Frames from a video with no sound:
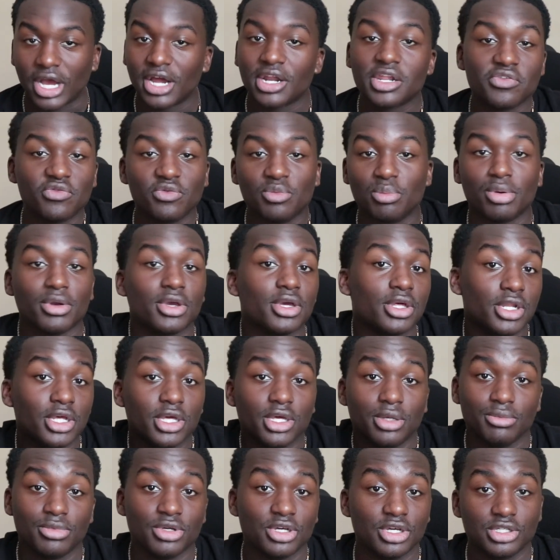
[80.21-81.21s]
I didn't even bring it
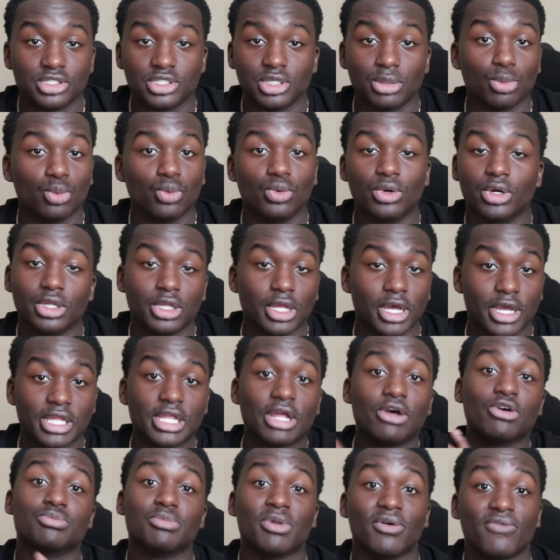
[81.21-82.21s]
in because number one, like
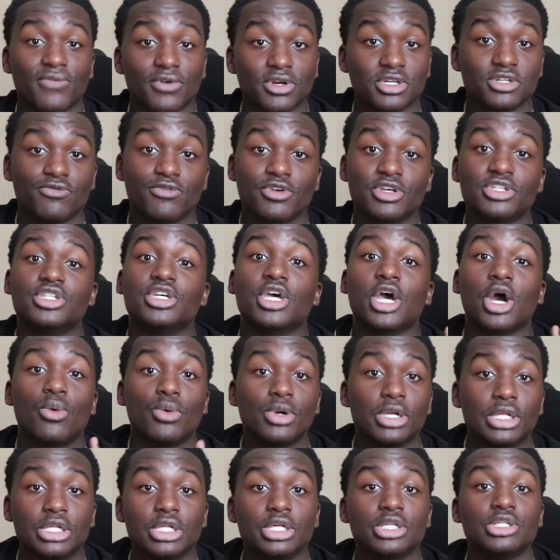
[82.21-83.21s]
that was my first visit. I
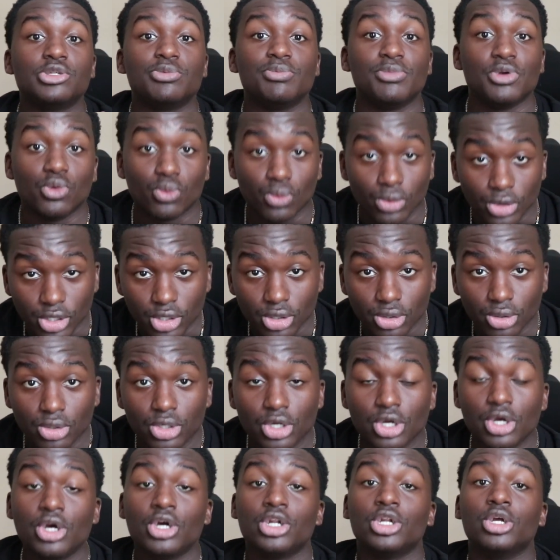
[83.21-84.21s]
wanted it to be real.